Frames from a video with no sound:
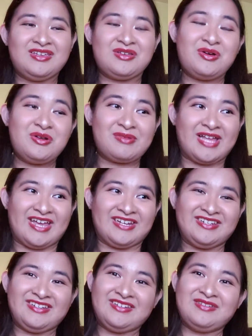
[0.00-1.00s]
go to plan.
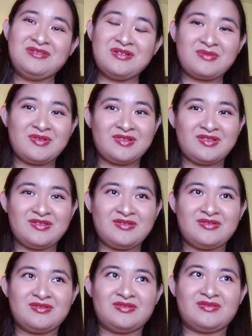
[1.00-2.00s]
We used
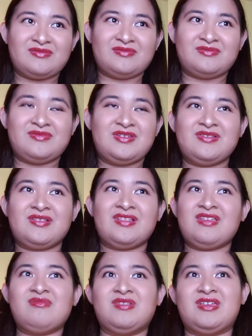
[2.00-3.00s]
the
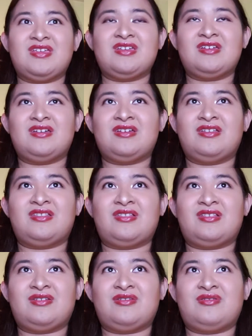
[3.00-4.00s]
same link
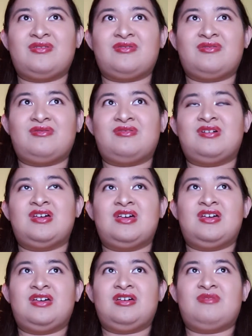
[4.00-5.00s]
to
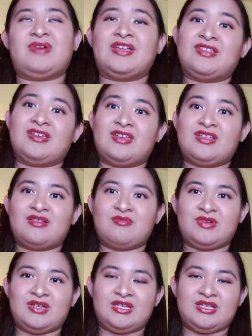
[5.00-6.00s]
buy tickets,
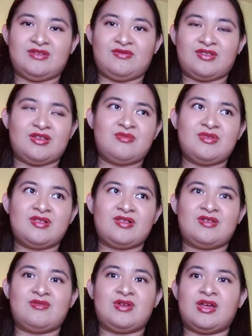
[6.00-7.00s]
but for some
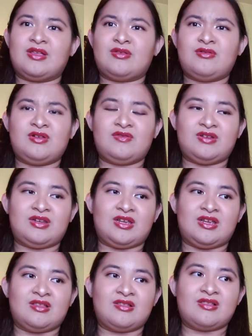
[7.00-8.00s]
reason we got 2 different
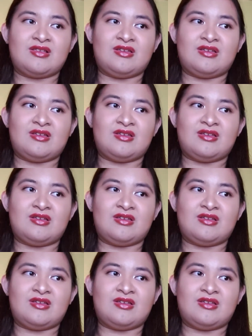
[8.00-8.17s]
dates,